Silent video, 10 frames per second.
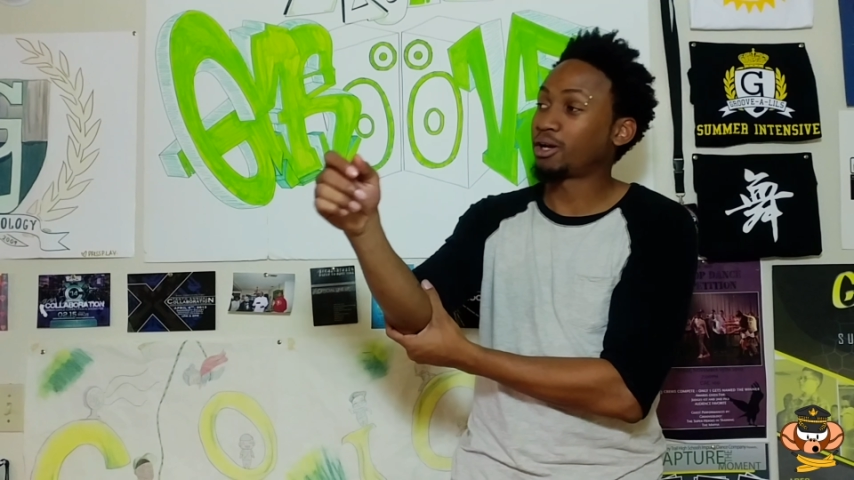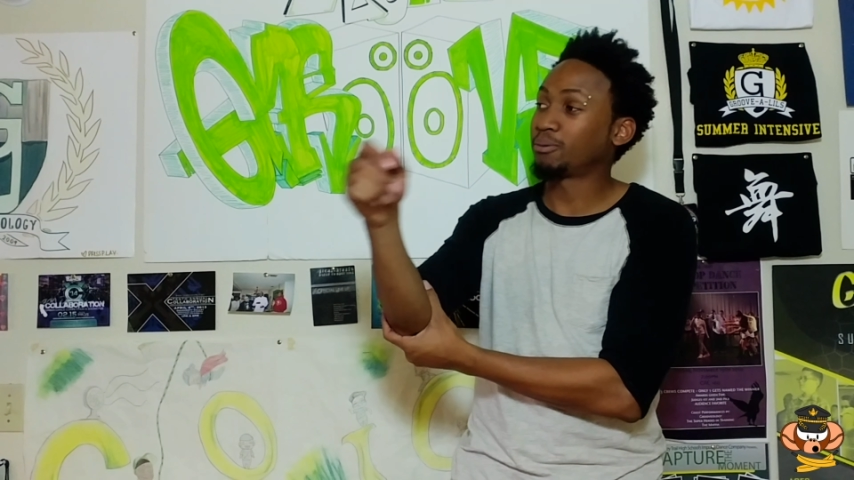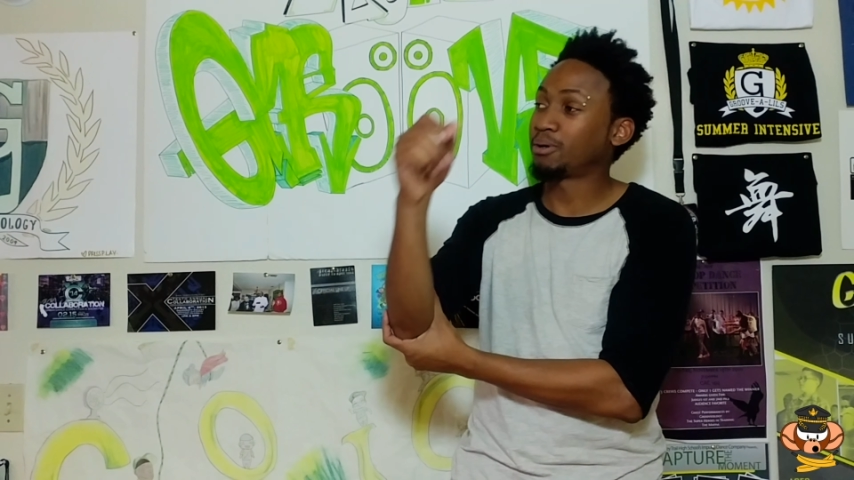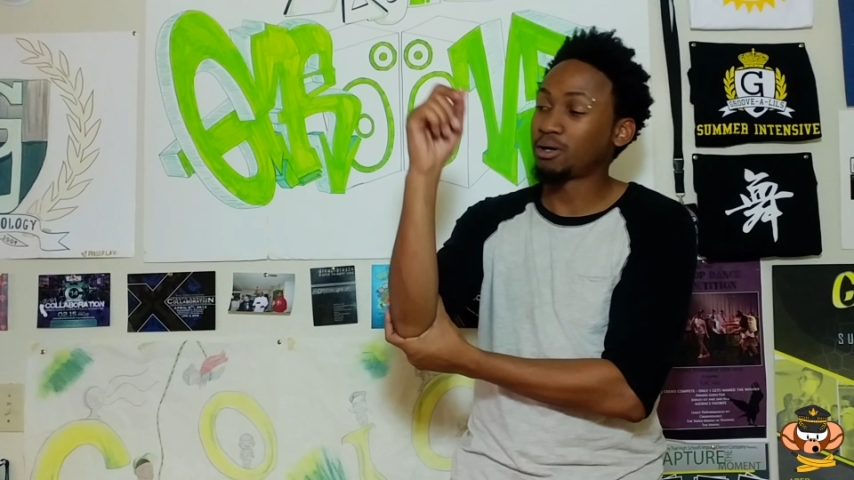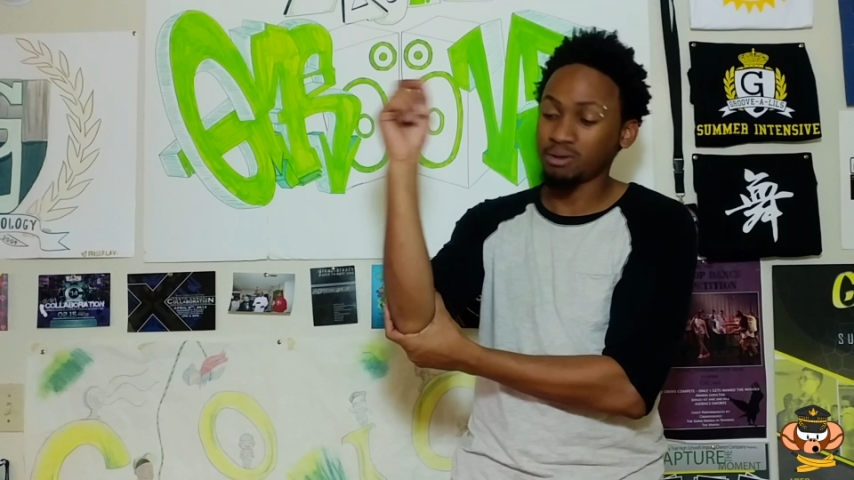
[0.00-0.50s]

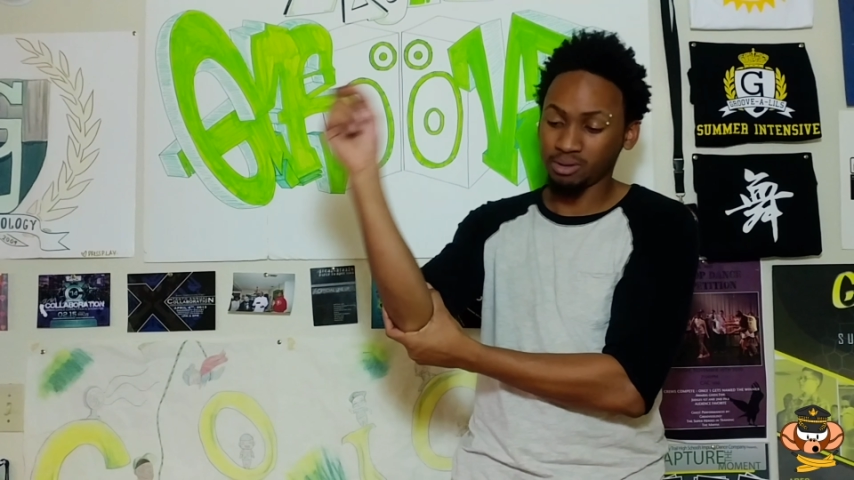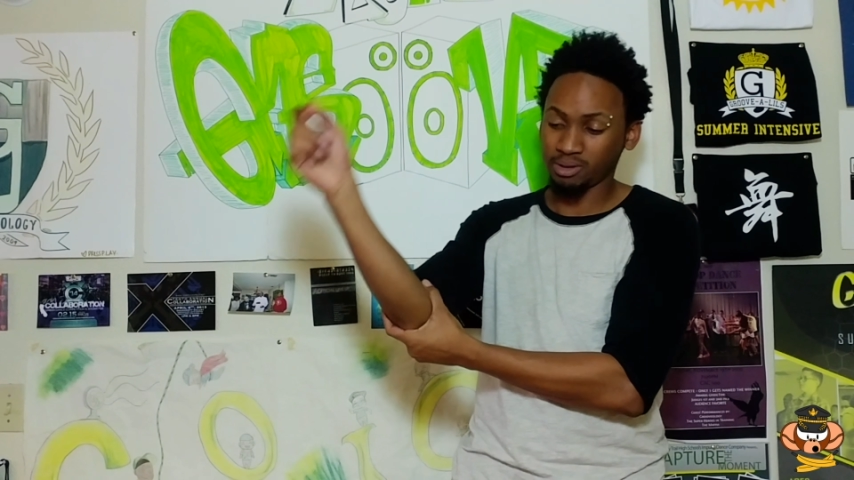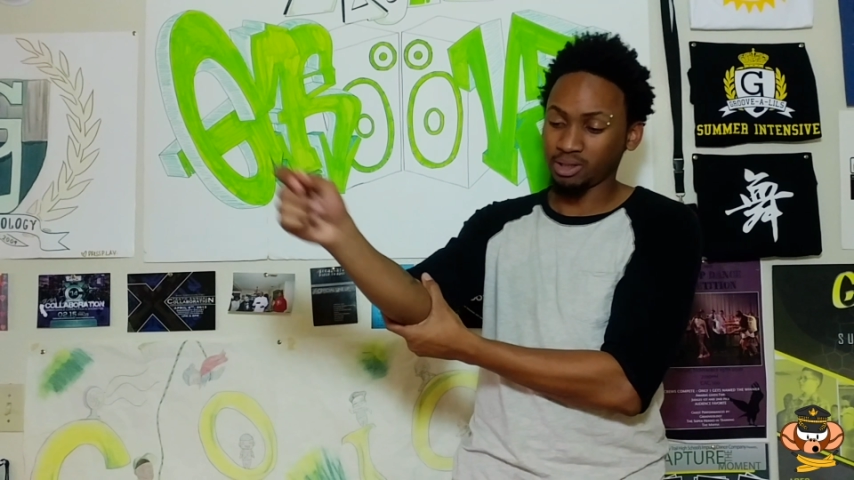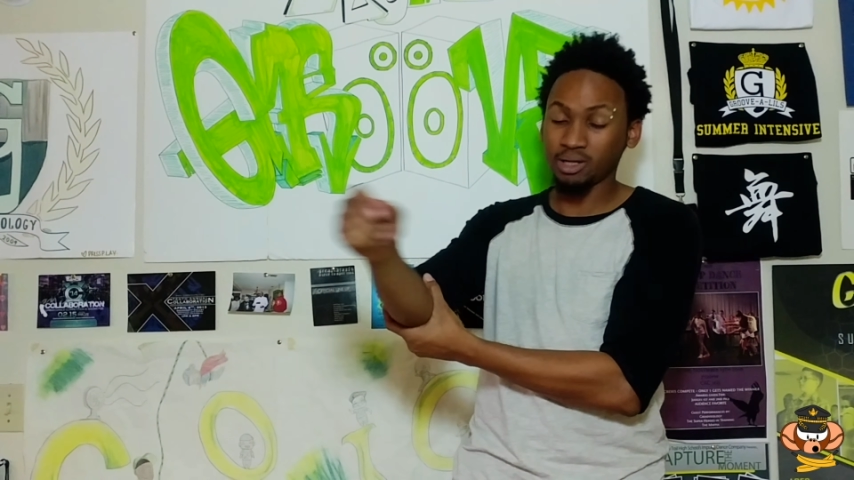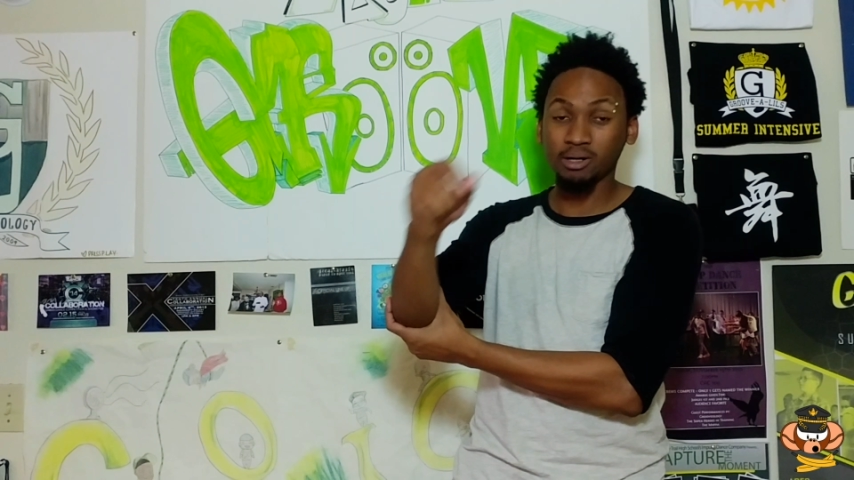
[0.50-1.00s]
elbow,
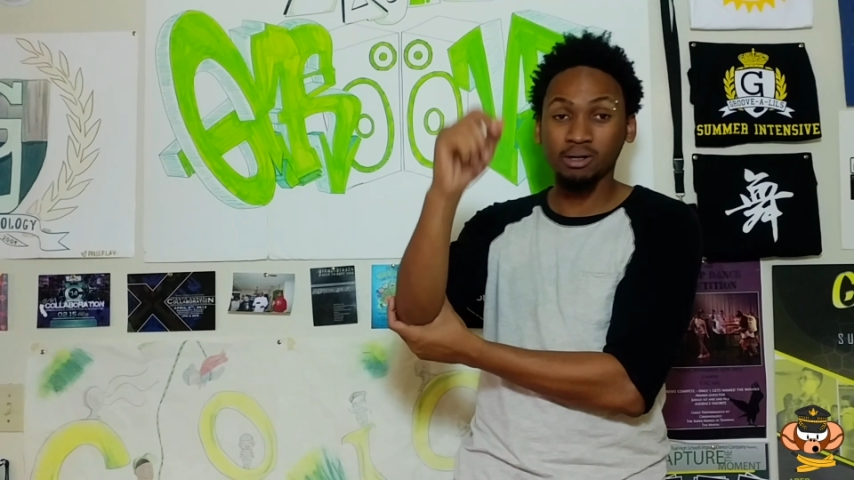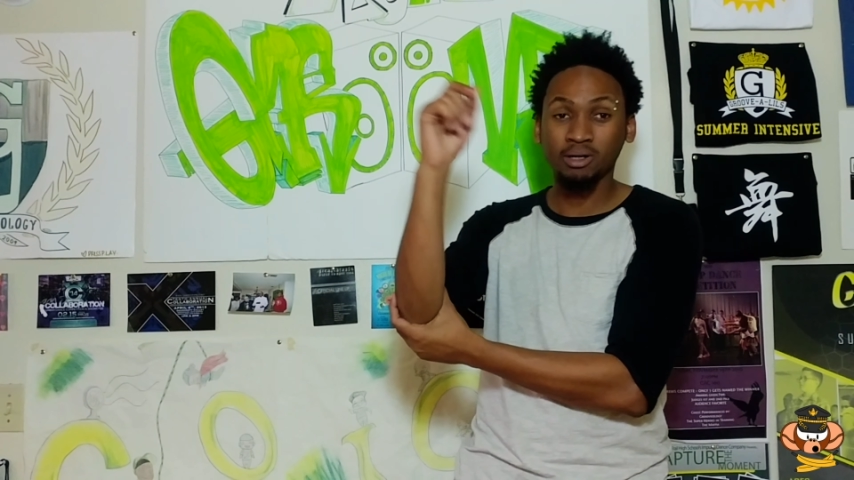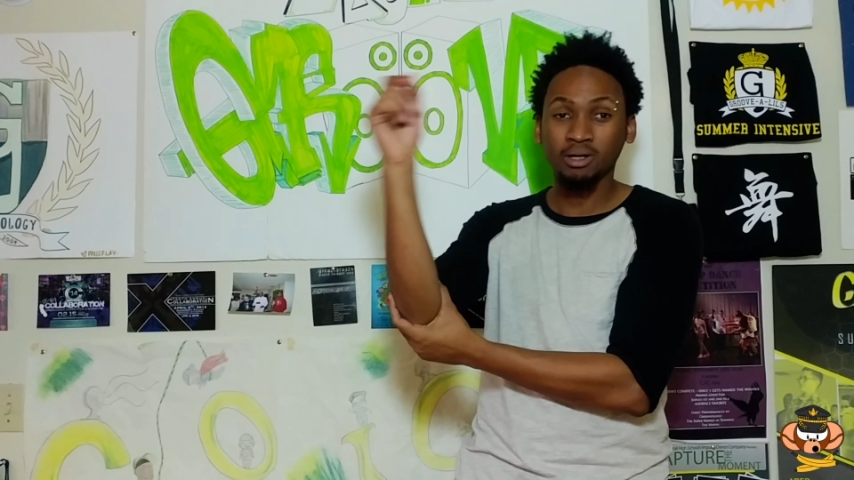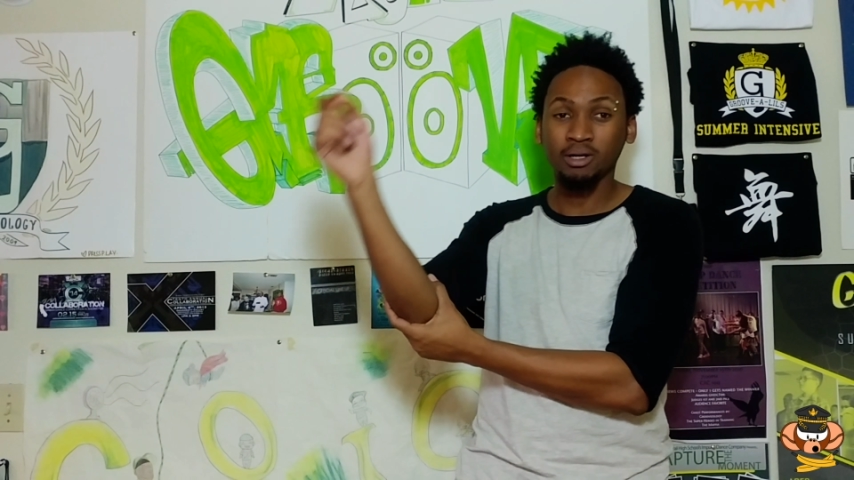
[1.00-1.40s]
here,